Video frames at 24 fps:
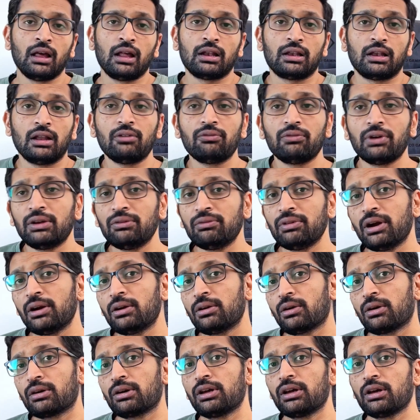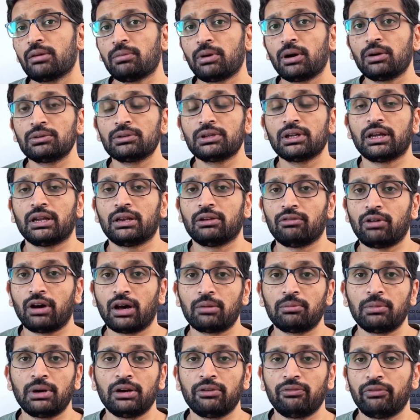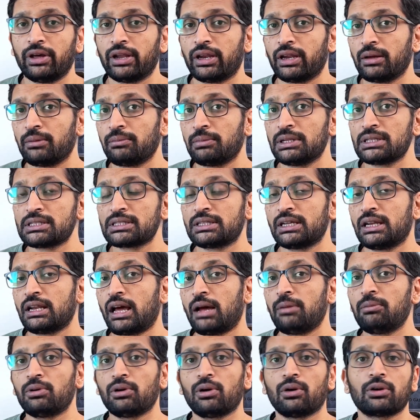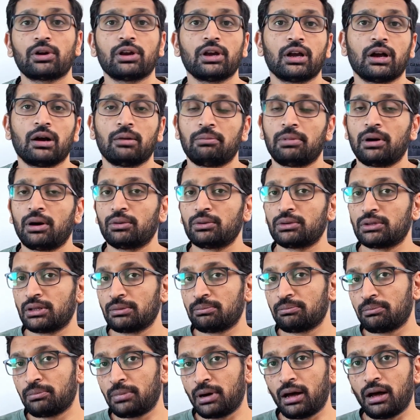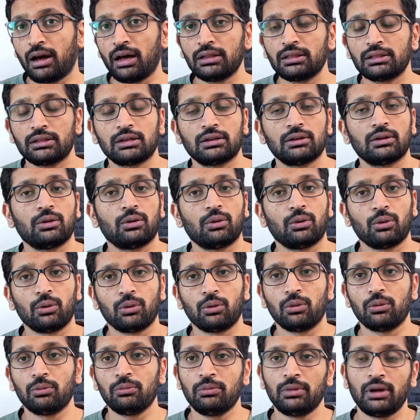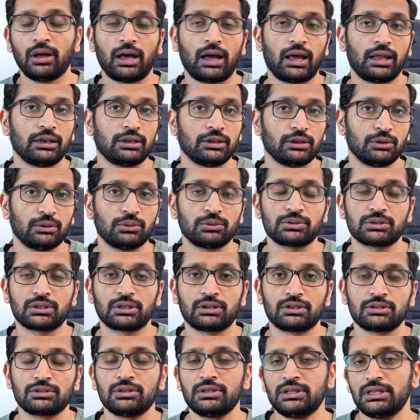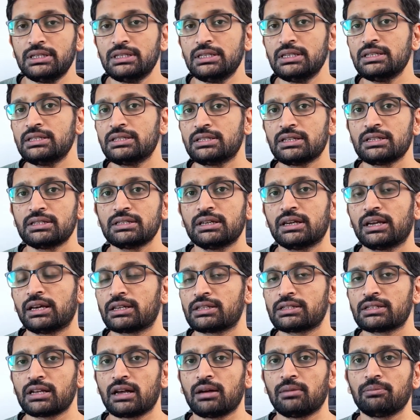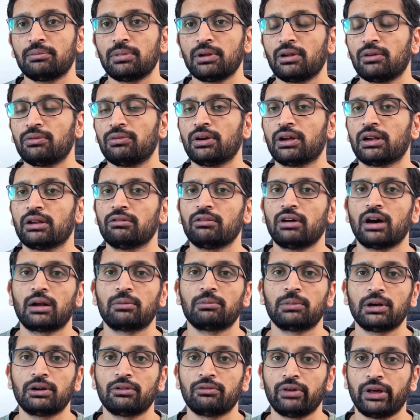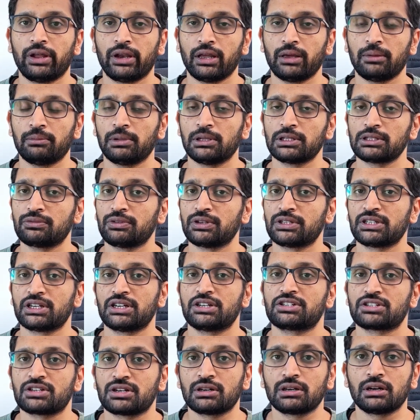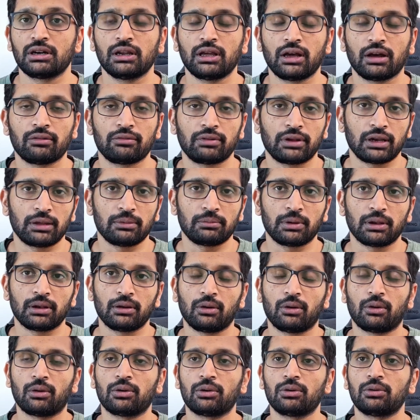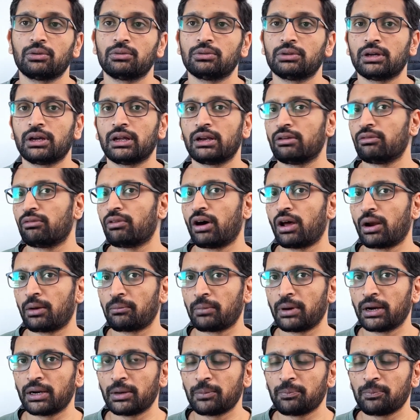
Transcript: Now, when we are talking about the environment variables, then I'm talking about the path, home, and user. So this is just an example of environment variables, which are generally available onto the environment.